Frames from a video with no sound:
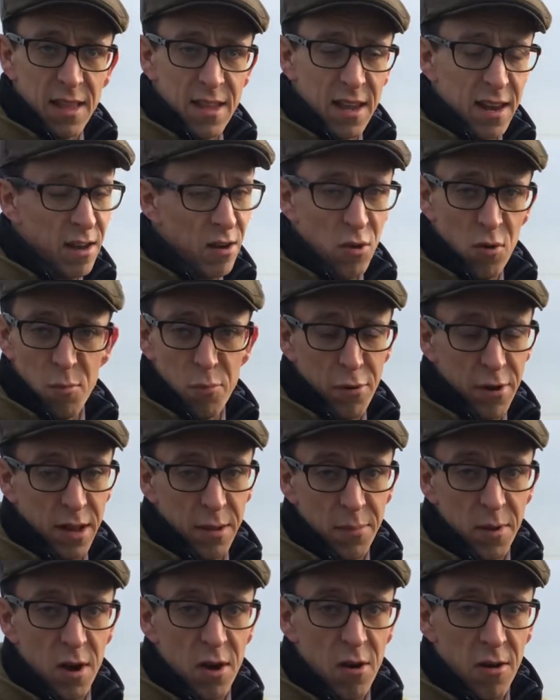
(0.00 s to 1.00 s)
didn't look
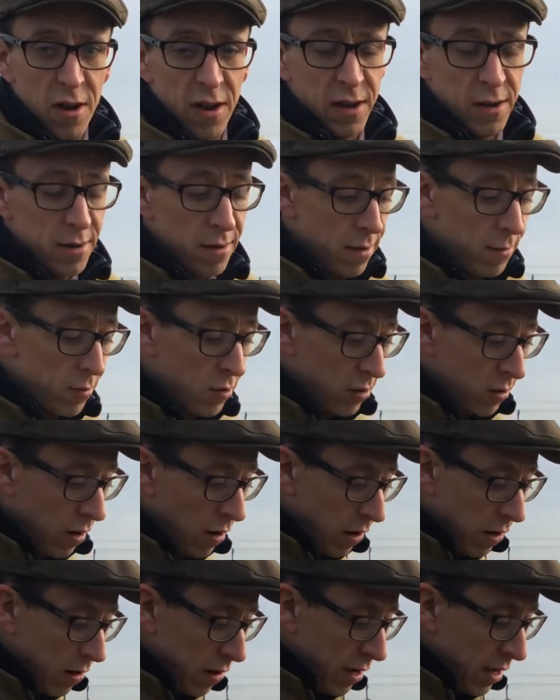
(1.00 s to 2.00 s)
pretty behind I'm not
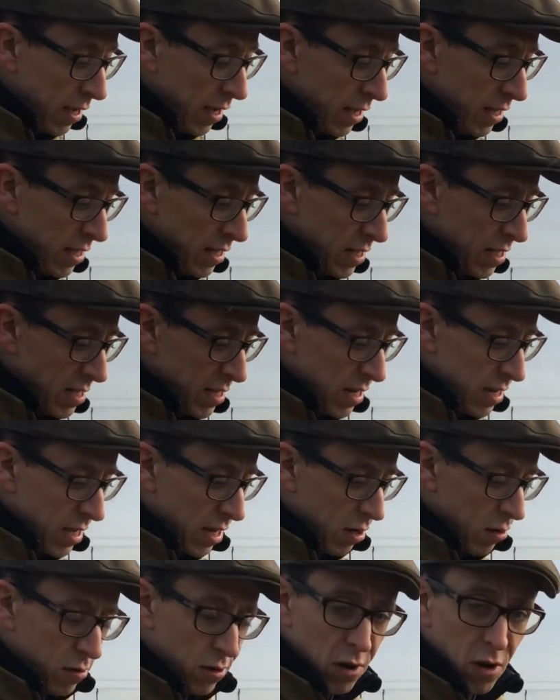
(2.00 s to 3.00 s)
gonna lie it's
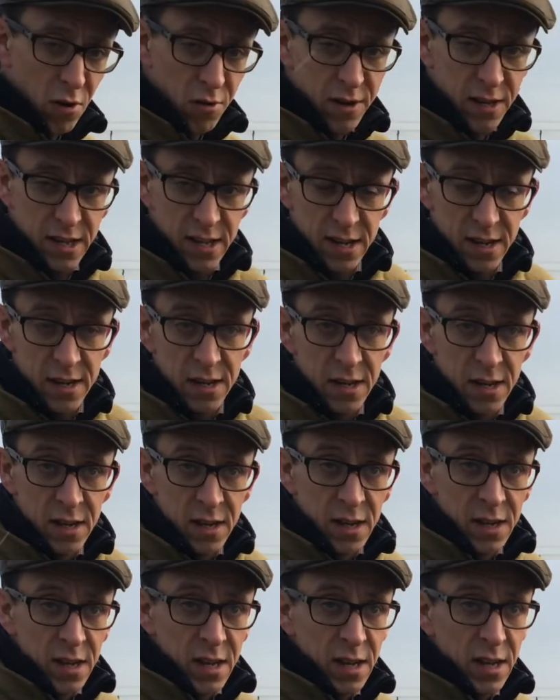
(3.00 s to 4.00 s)
uh, looked cloddy and
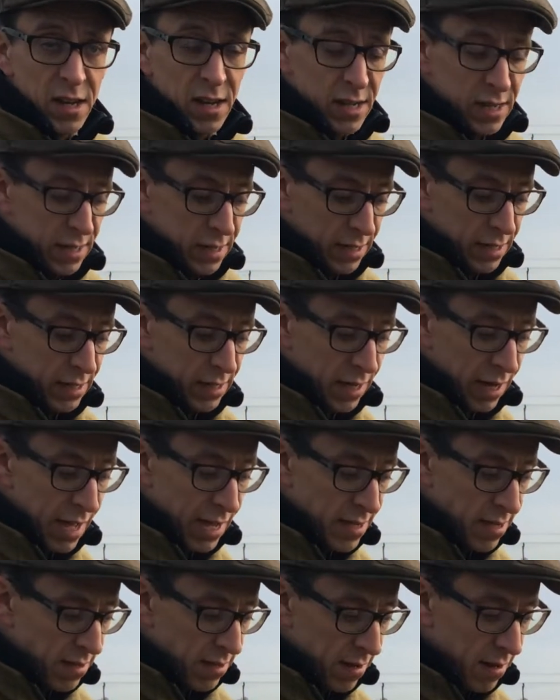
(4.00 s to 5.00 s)
and uh,
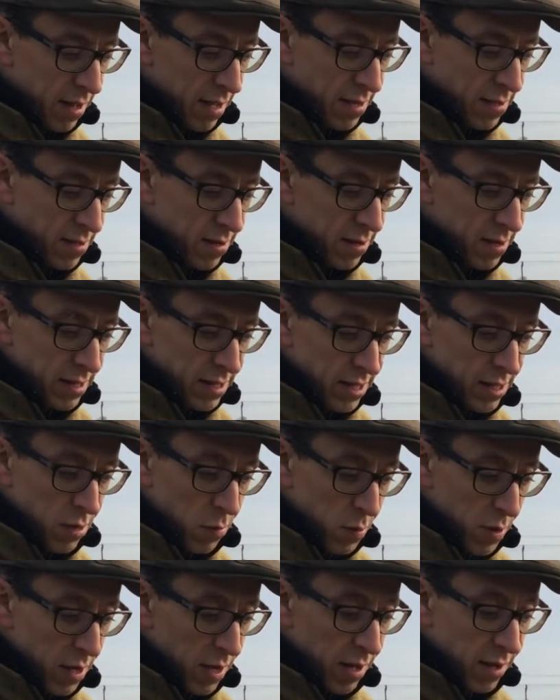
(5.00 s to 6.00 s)
less less than
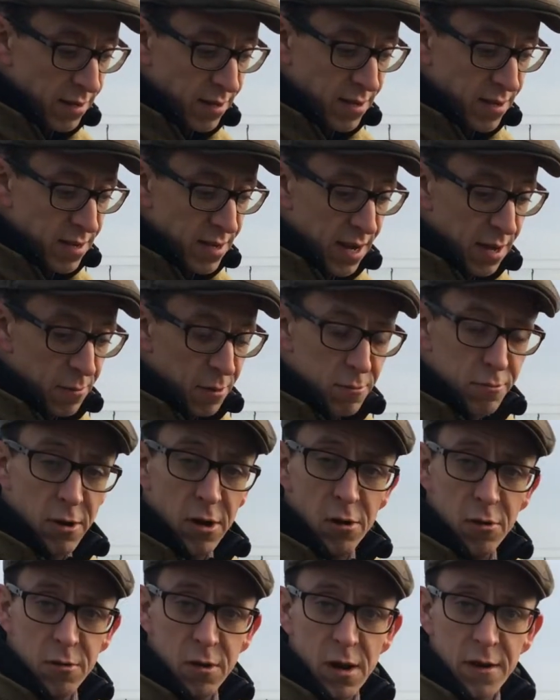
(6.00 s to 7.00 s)
ideal but as I say we
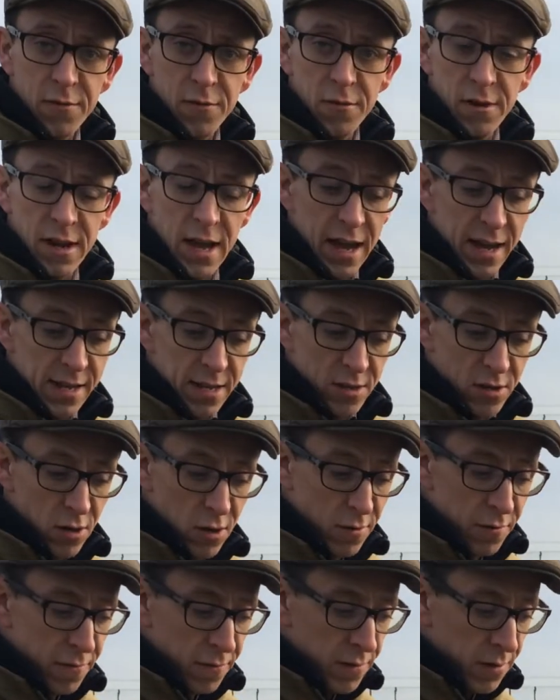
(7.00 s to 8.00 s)
rolled after it hazed
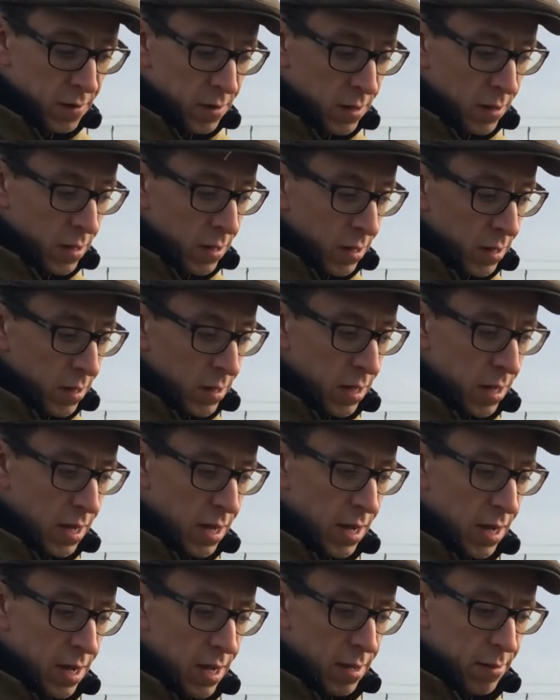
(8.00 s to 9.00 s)
off
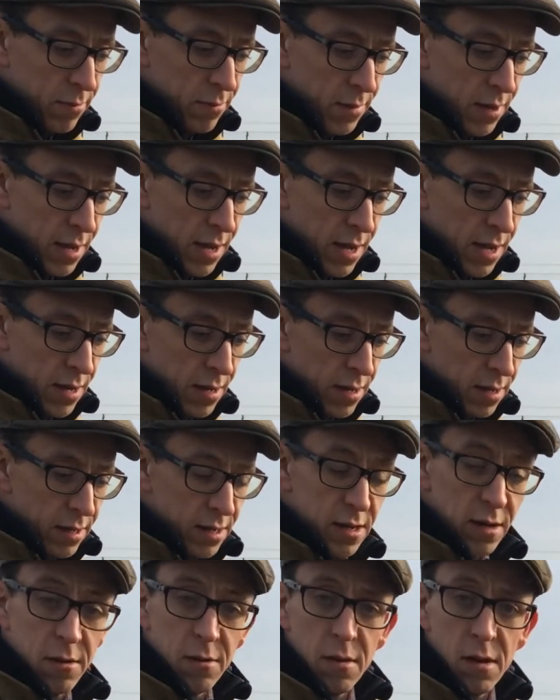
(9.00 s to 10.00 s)
um, and
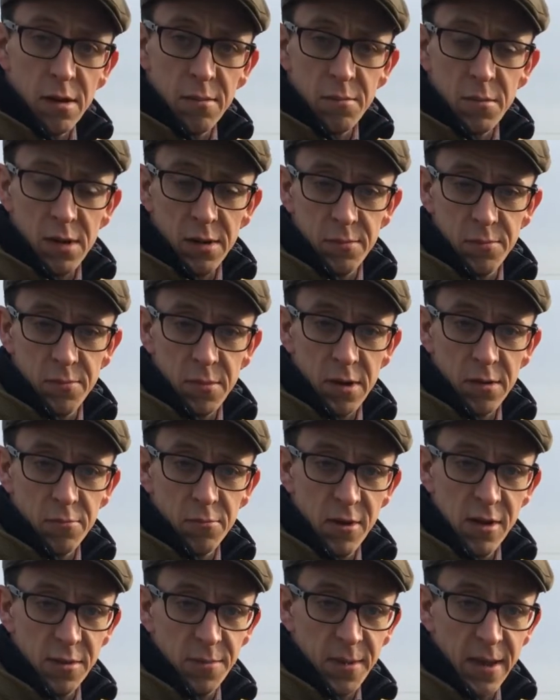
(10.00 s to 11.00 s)
you know I'm, I'm,
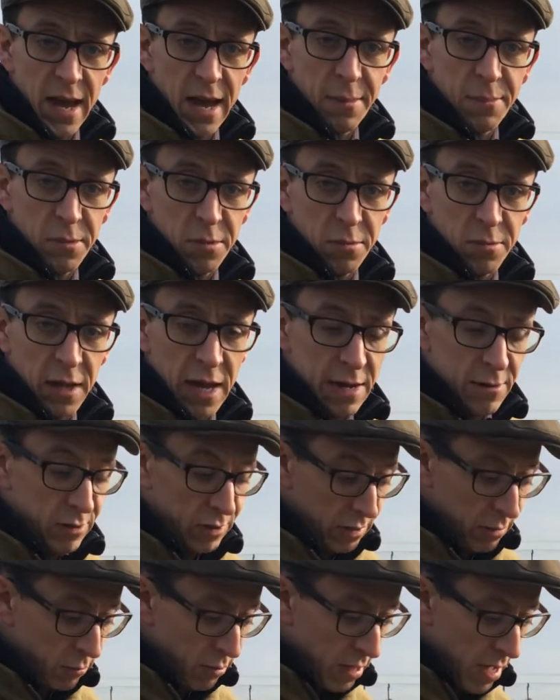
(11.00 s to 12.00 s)
I'm, reasonably happy with how
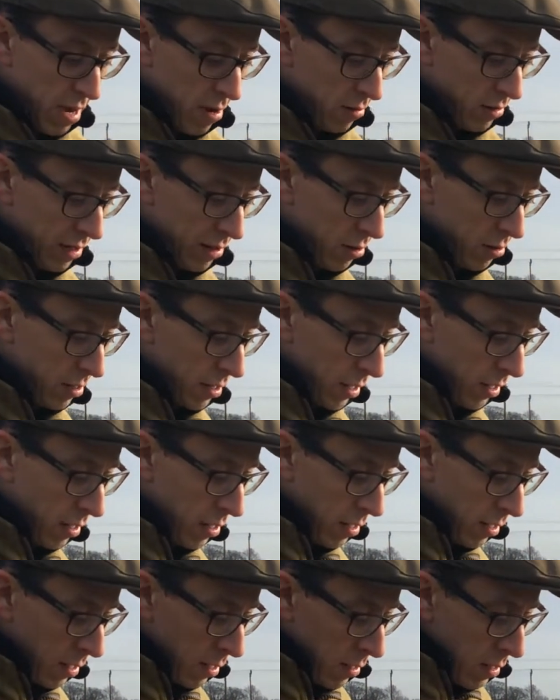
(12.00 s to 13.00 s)
it with how it's
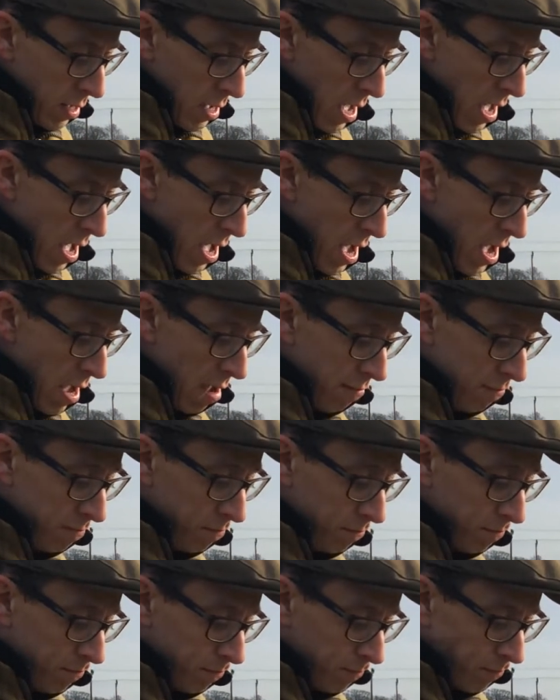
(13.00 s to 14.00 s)
looking
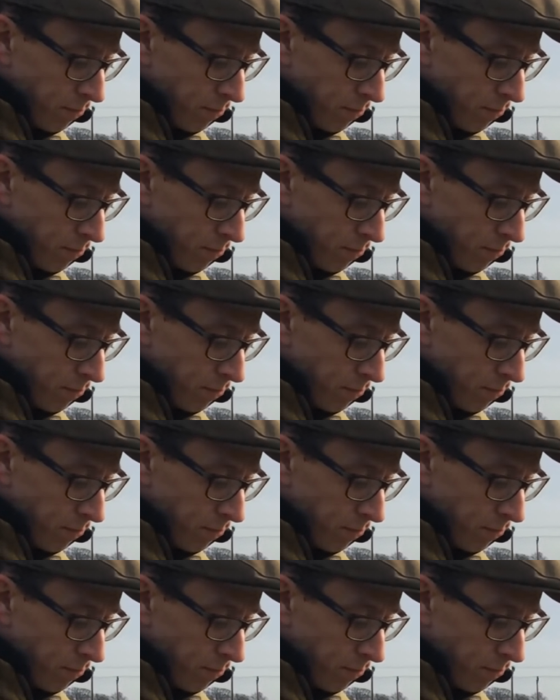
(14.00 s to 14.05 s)
um,